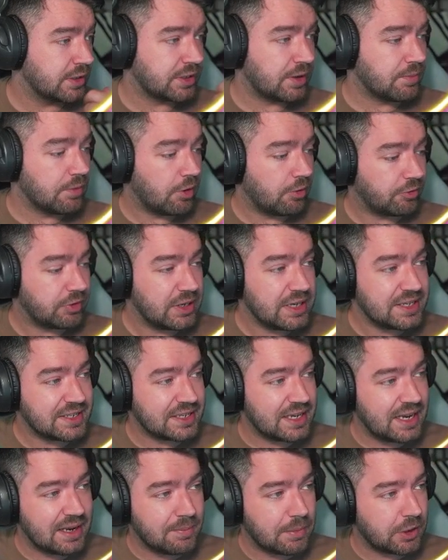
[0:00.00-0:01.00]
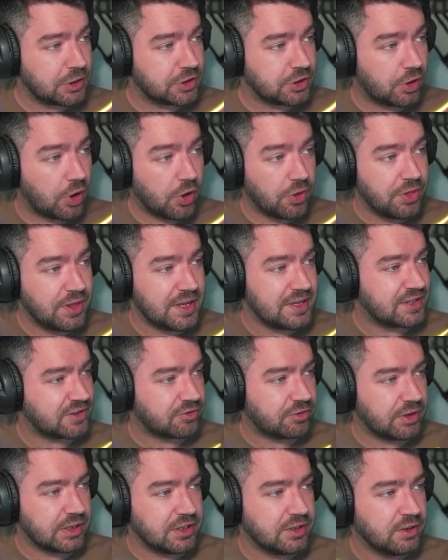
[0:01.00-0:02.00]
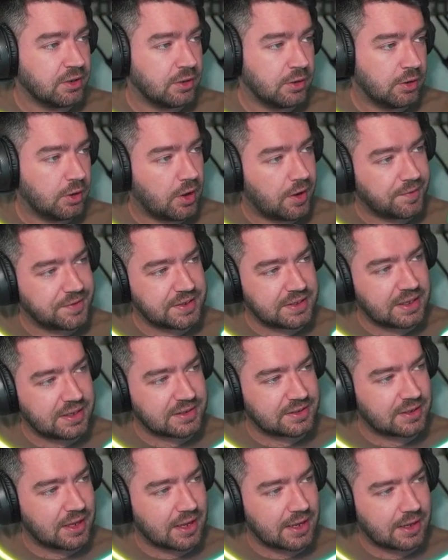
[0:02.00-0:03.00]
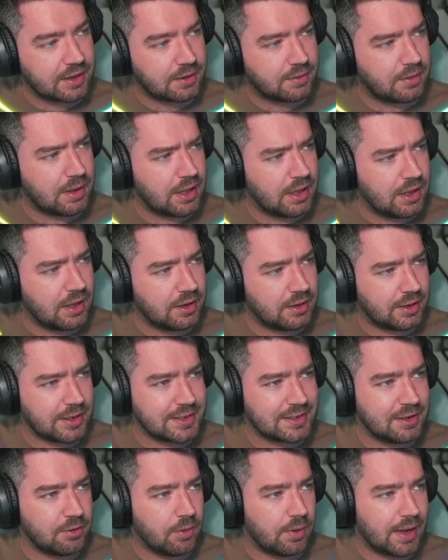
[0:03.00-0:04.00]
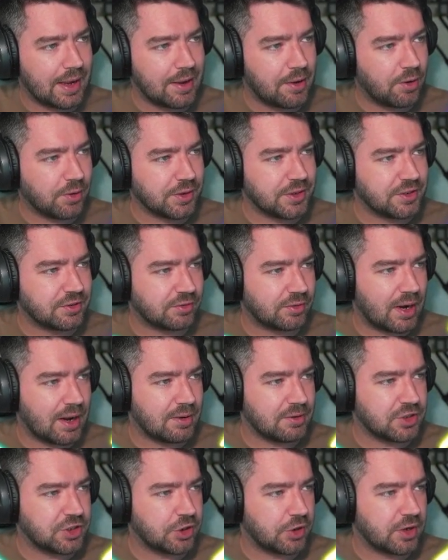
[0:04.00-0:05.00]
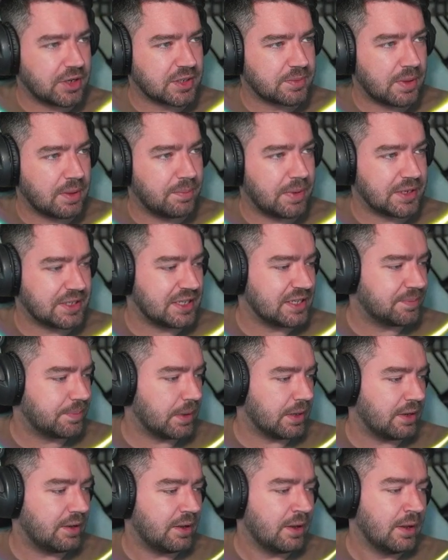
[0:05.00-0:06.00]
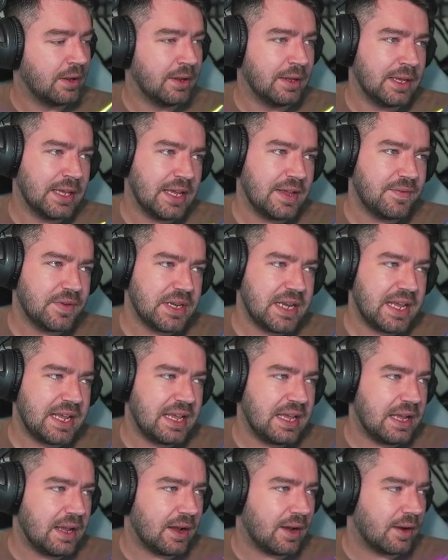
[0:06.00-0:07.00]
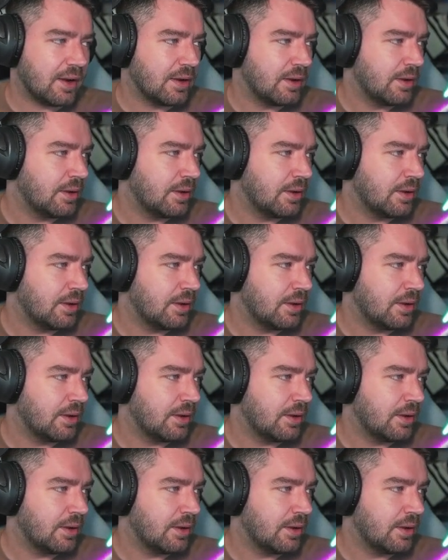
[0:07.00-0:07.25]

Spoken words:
I'm not really seeing much on this screen. Obviously, there's like nice little icons around showing us where the bus is. But even here,